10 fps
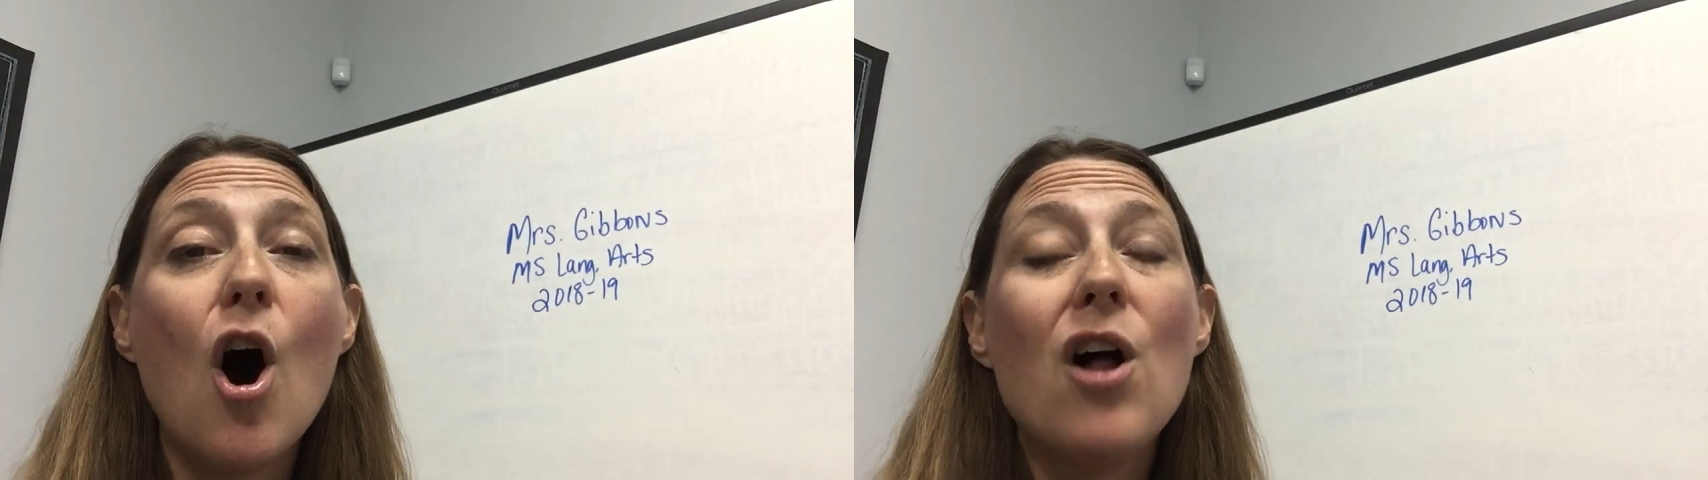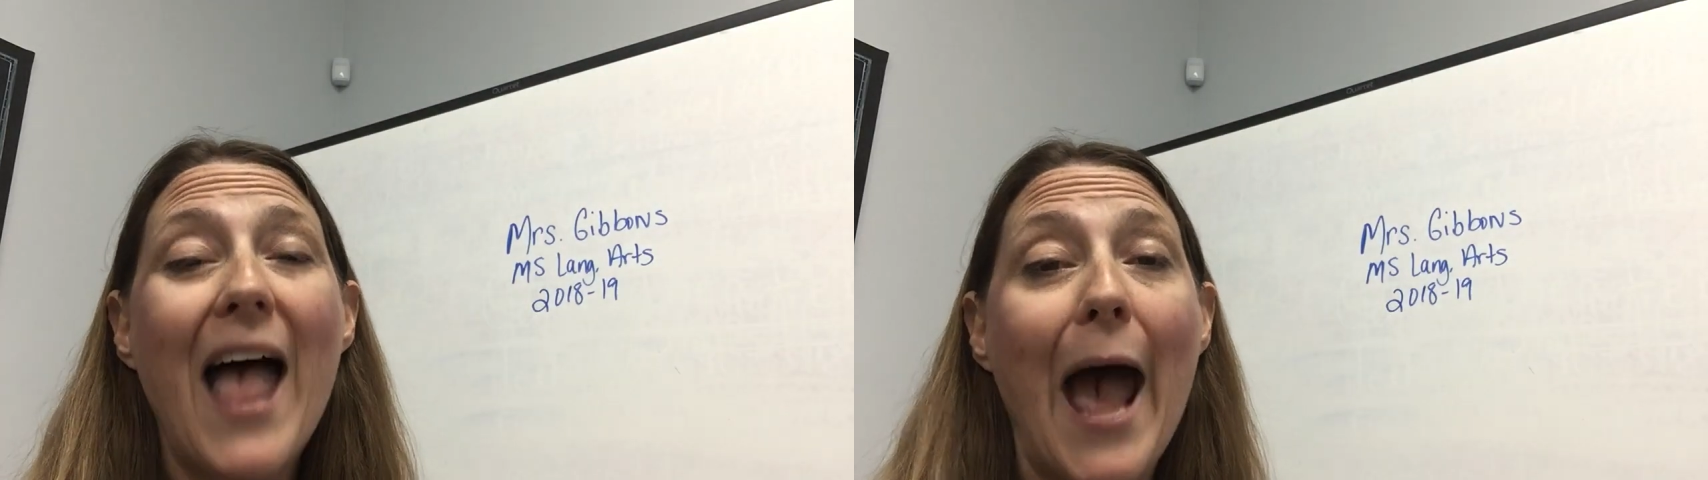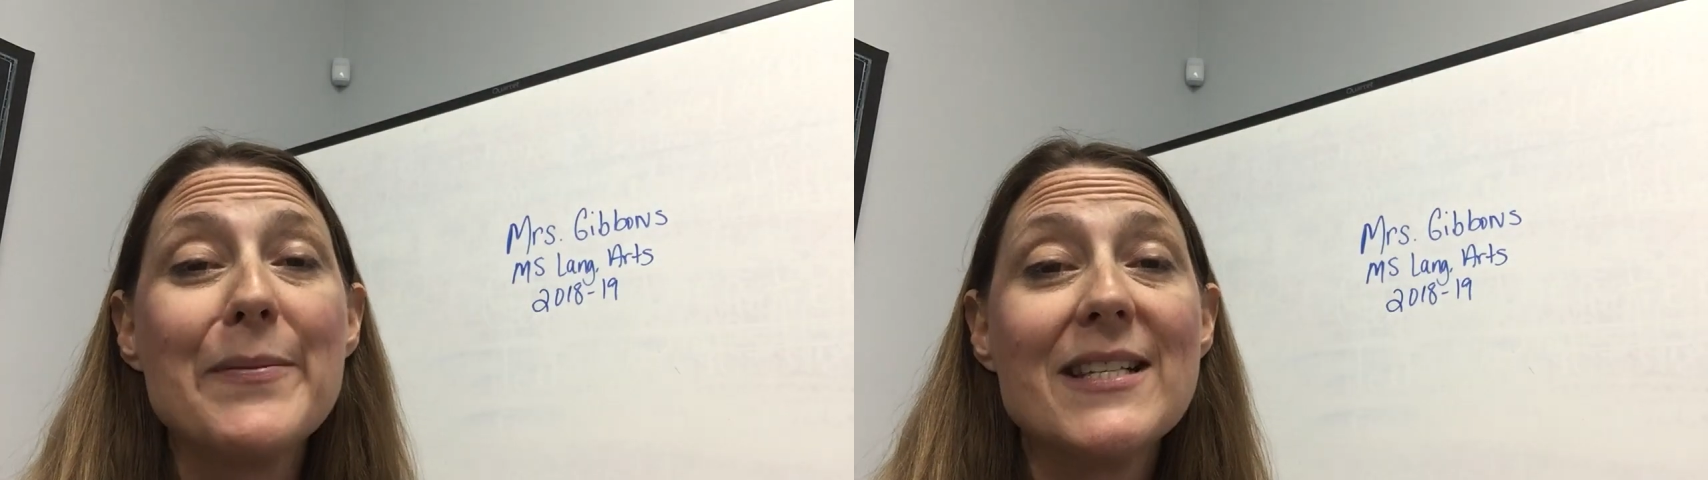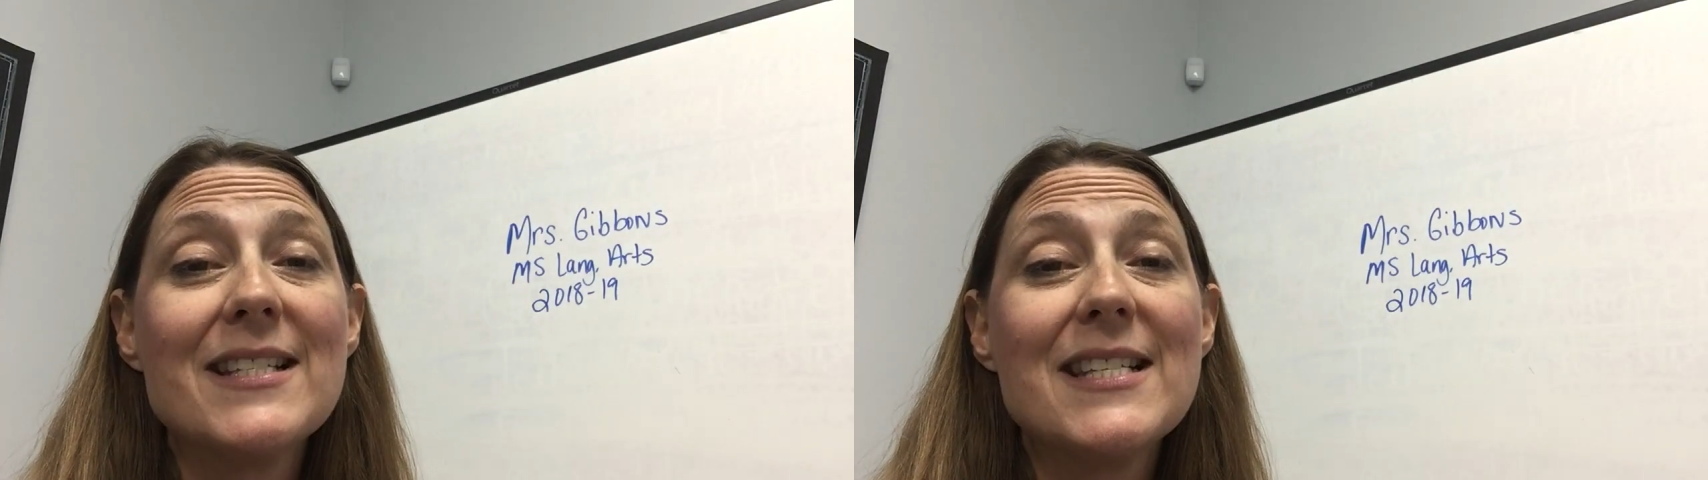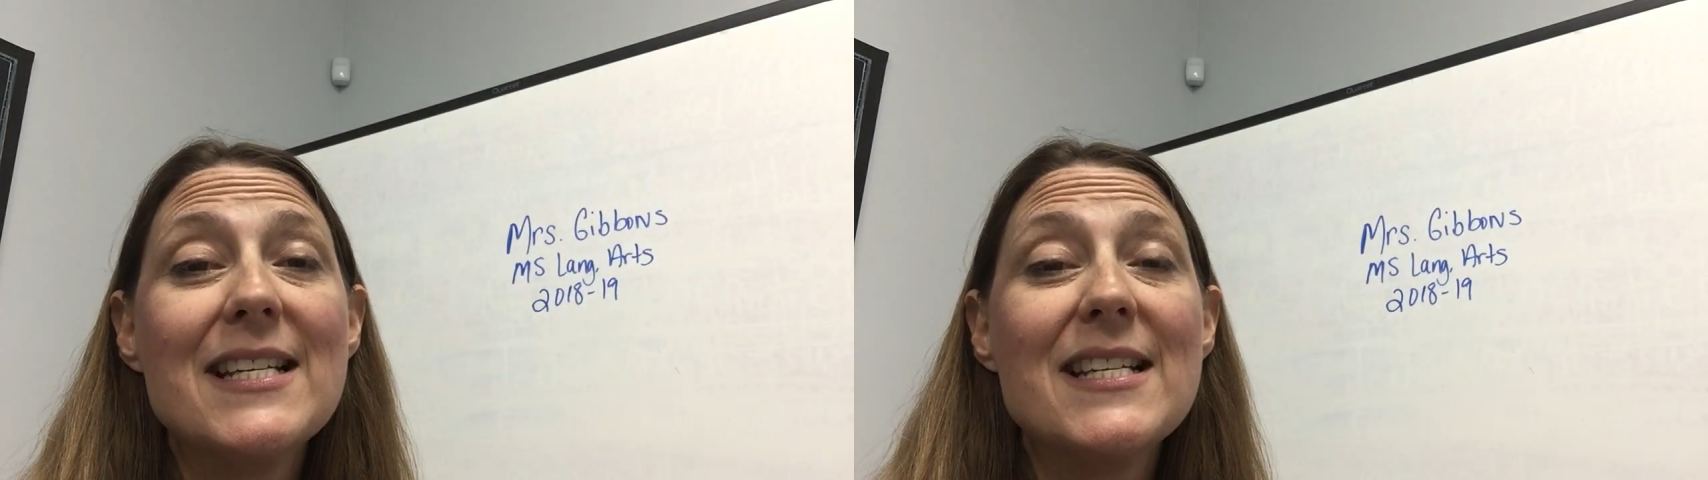all
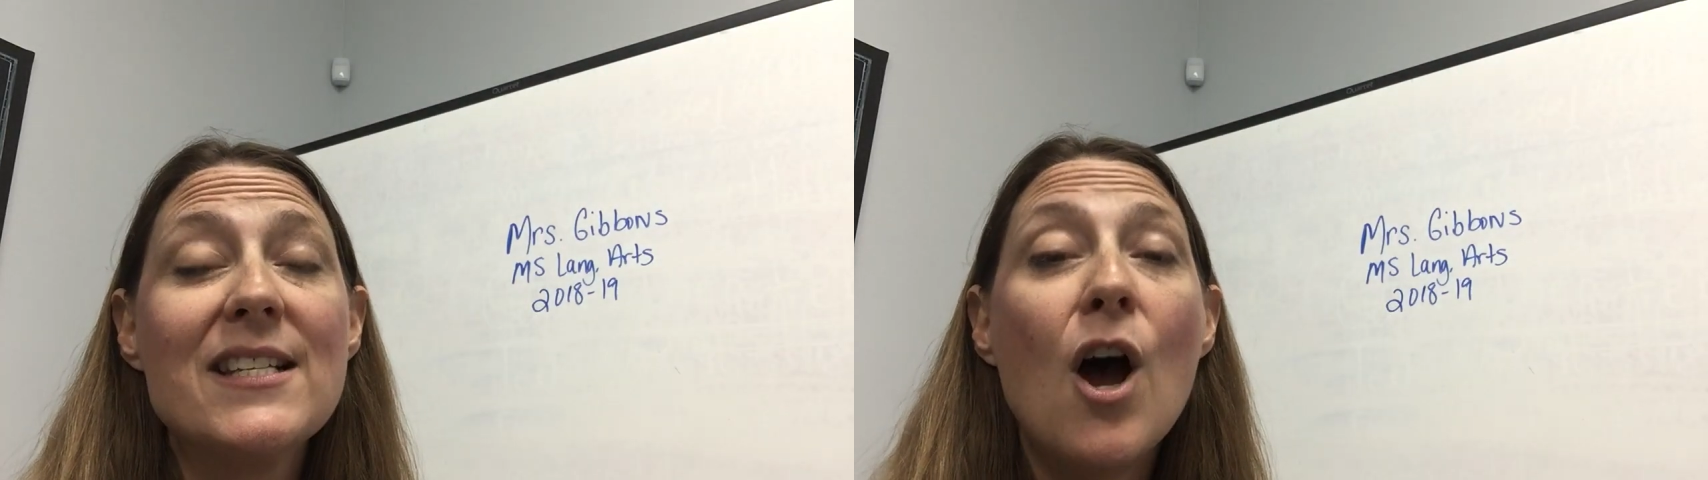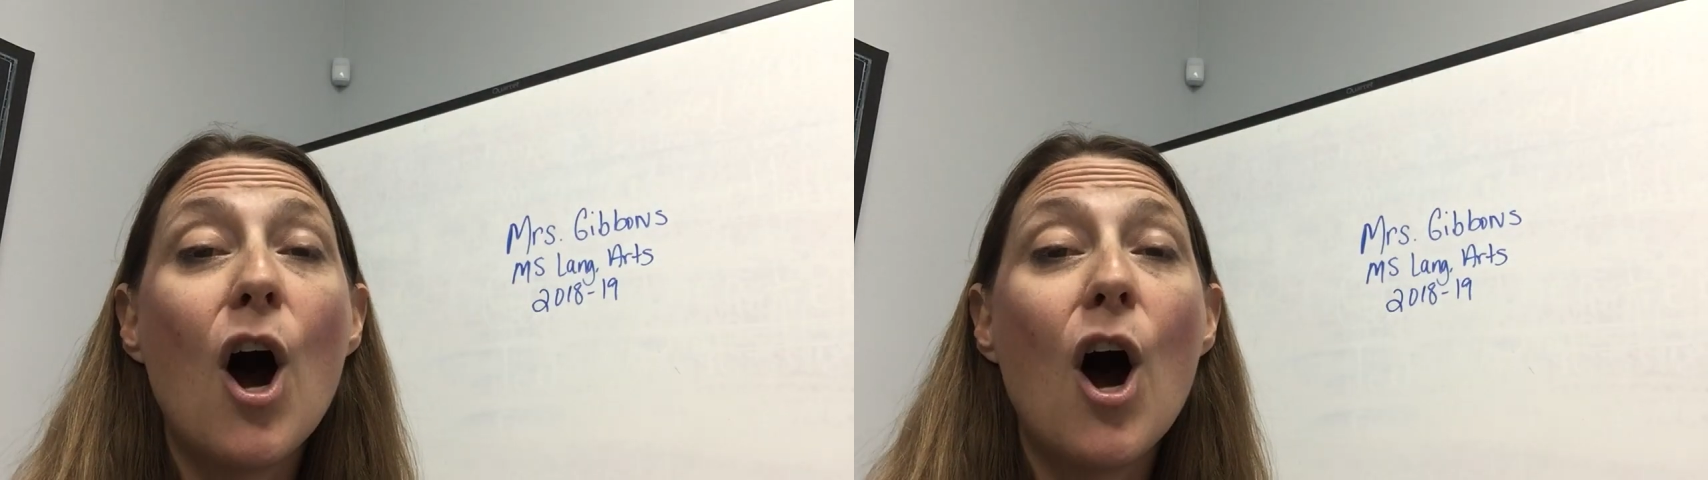absences